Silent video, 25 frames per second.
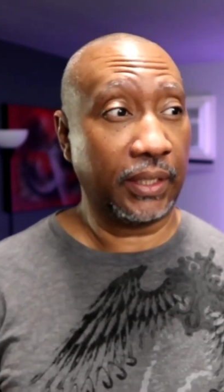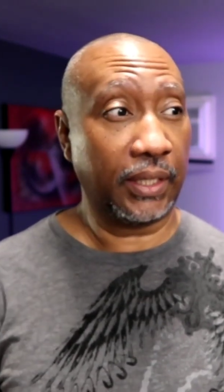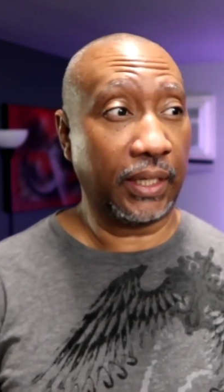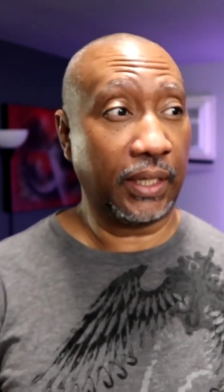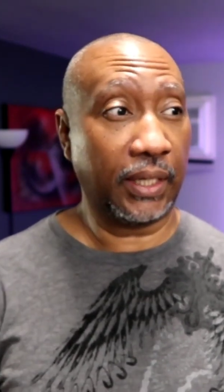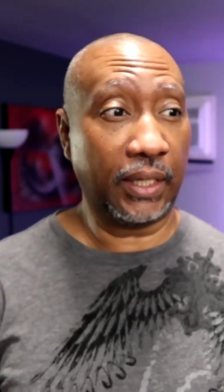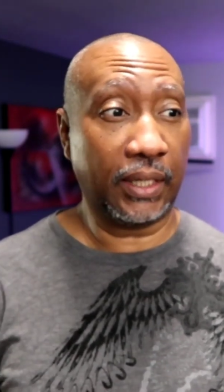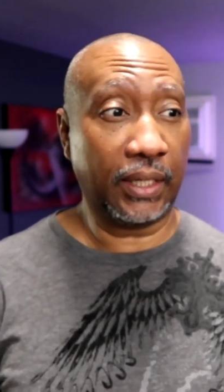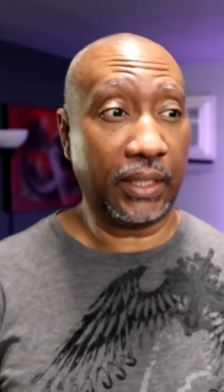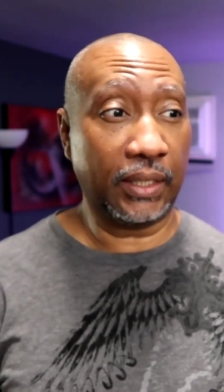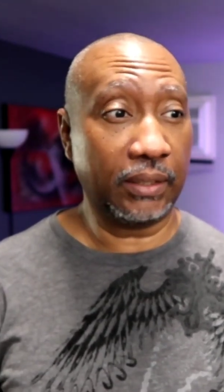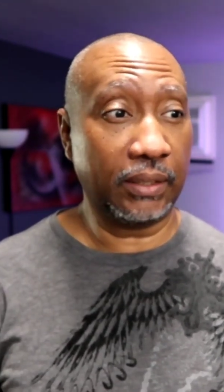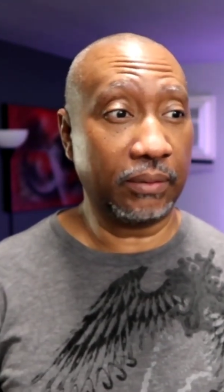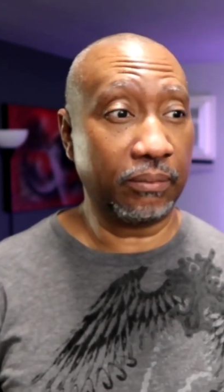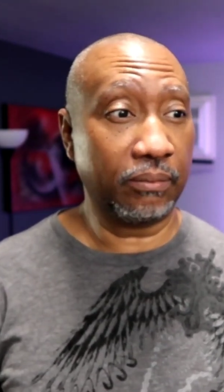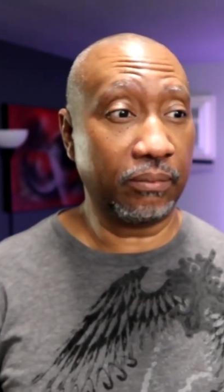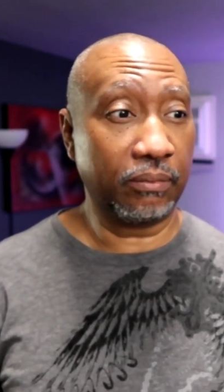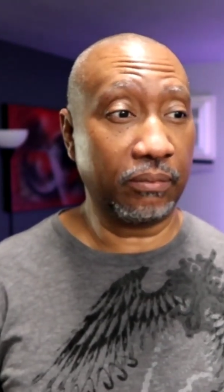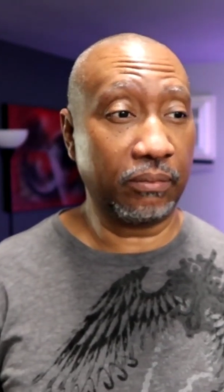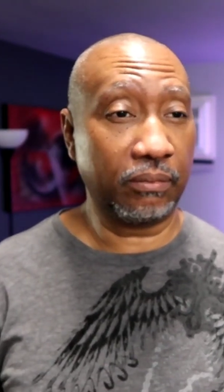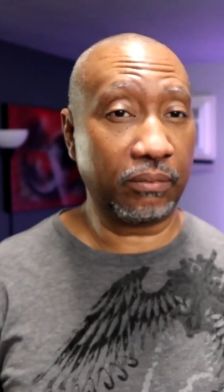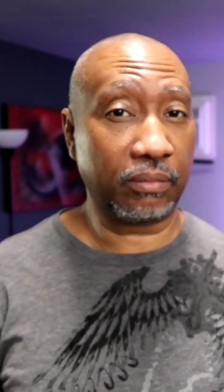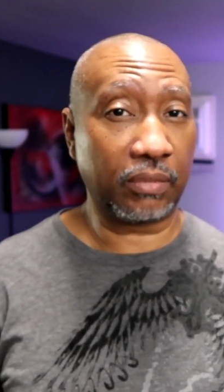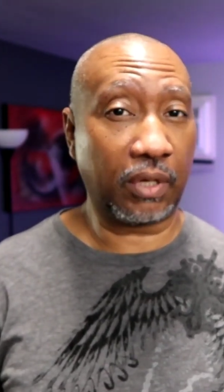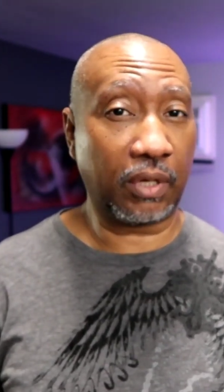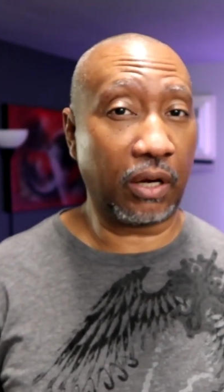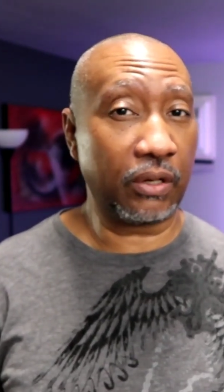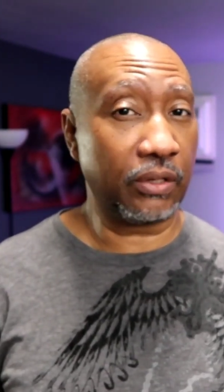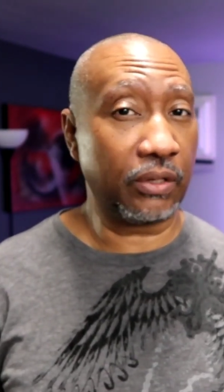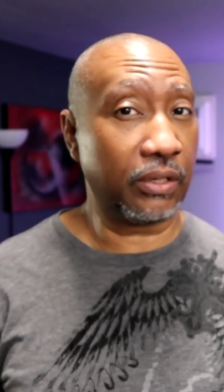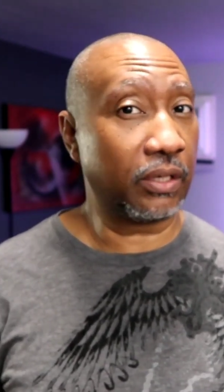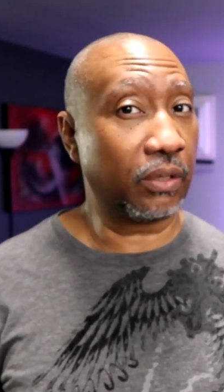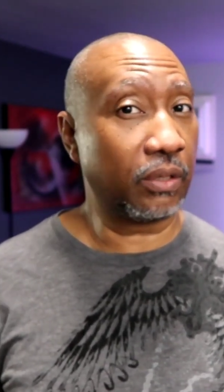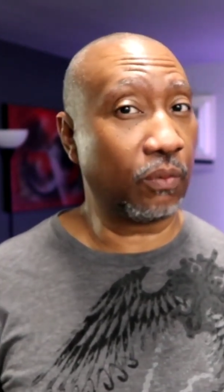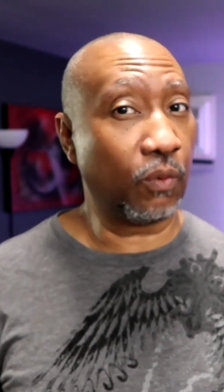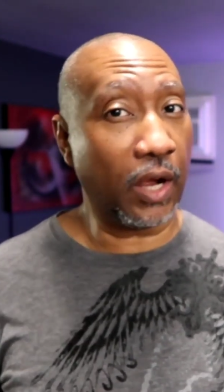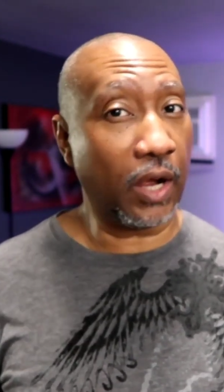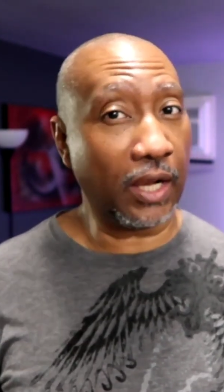Are you
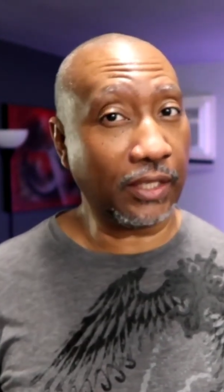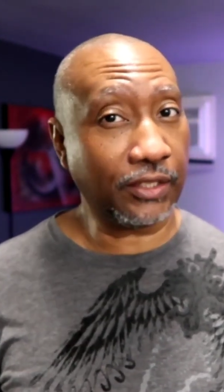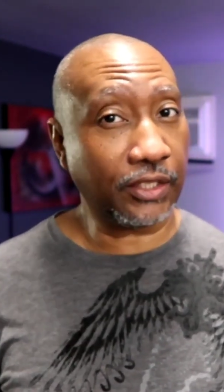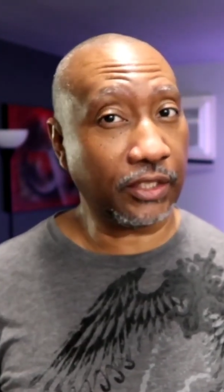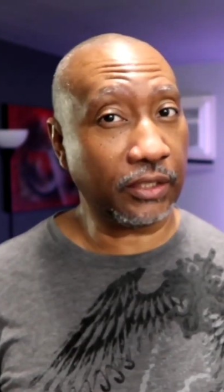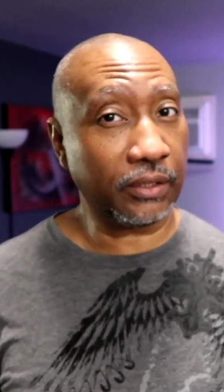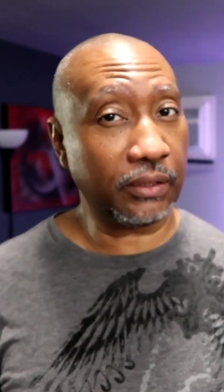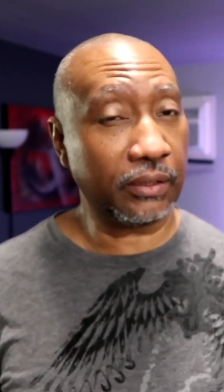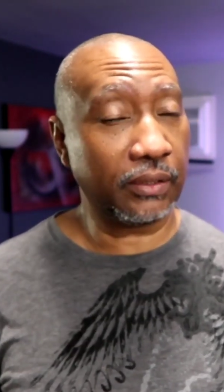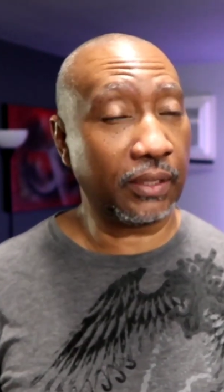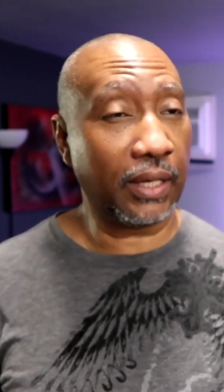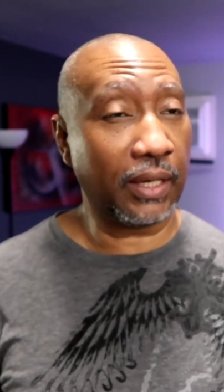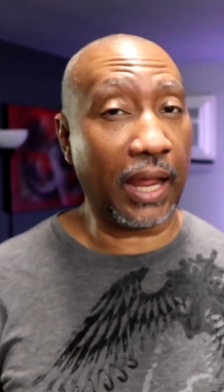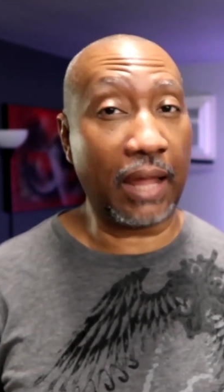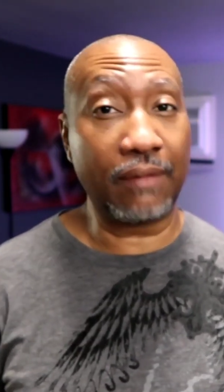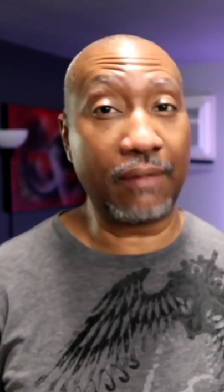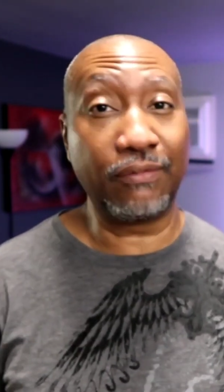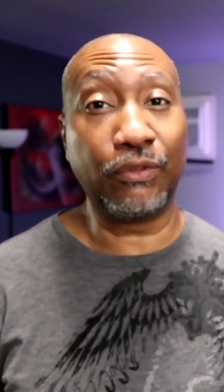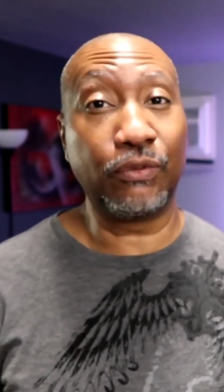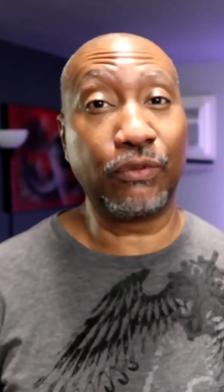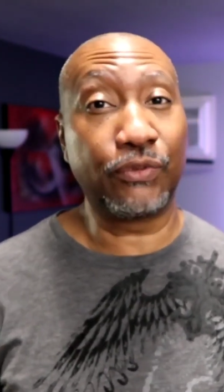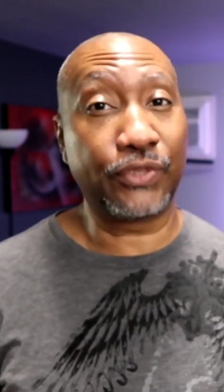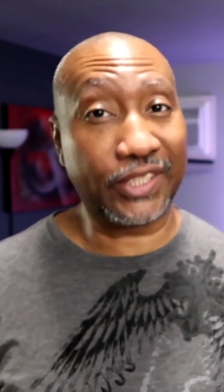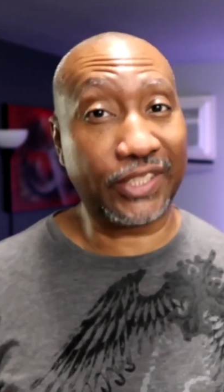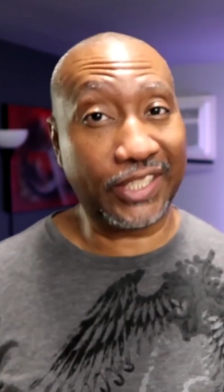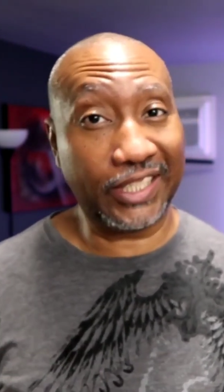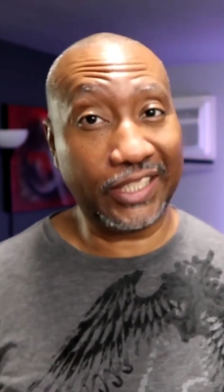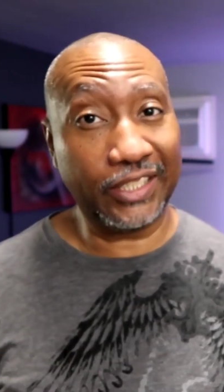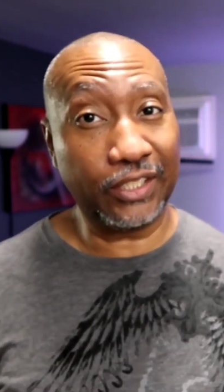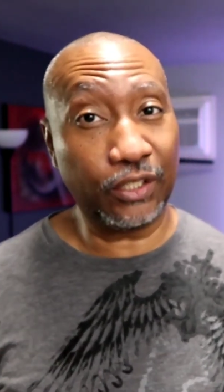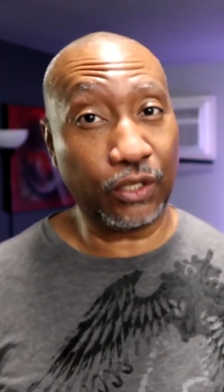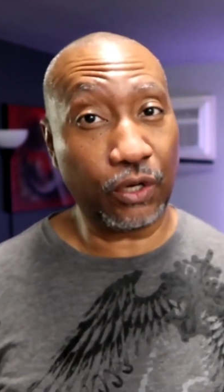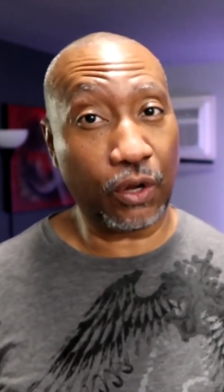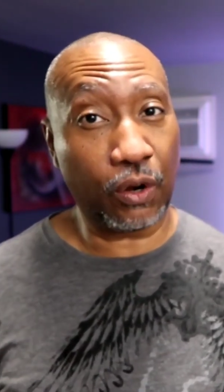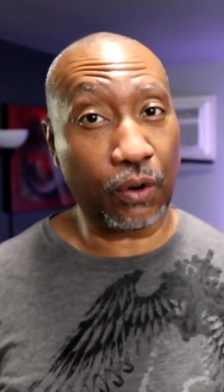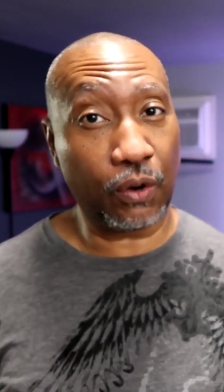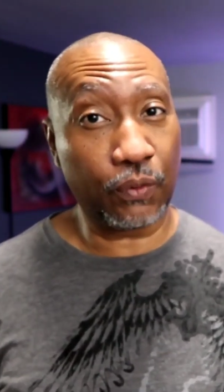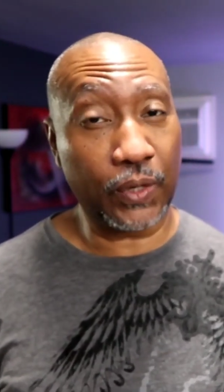going to watch it? Have you seen
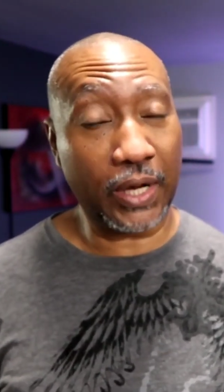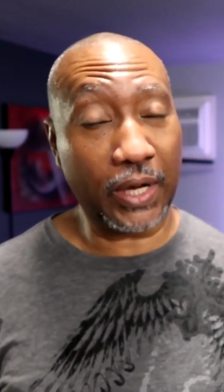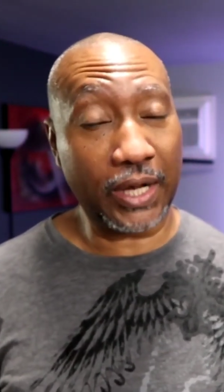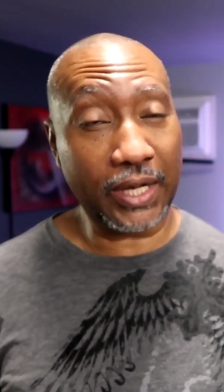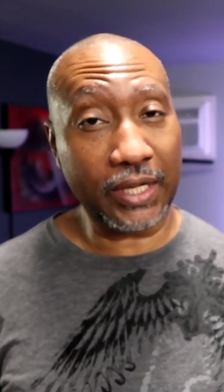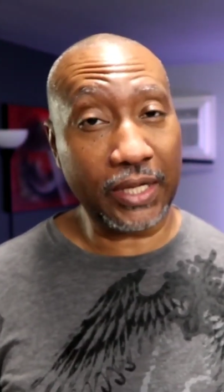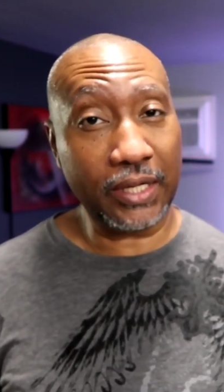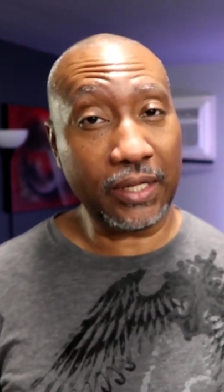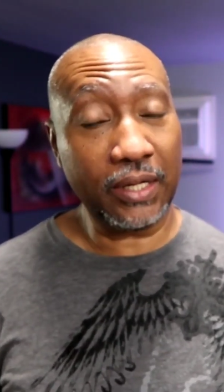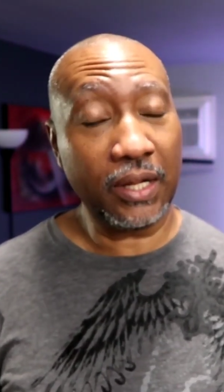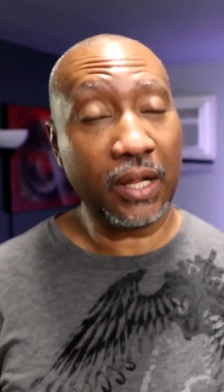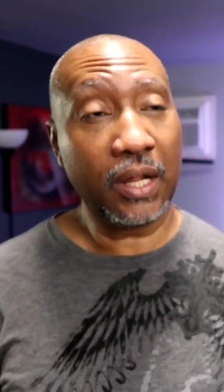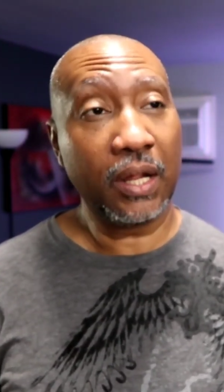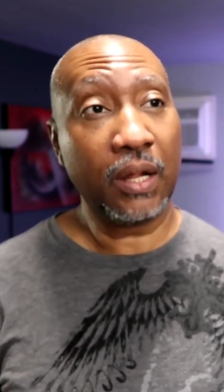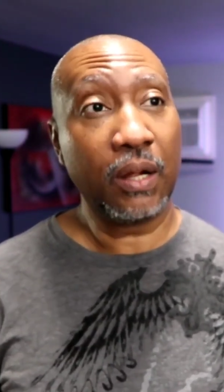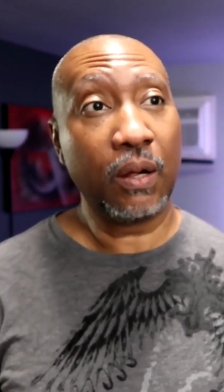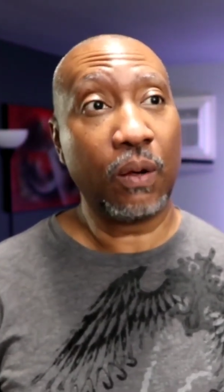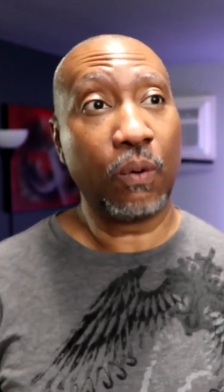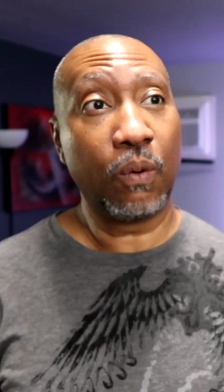it already?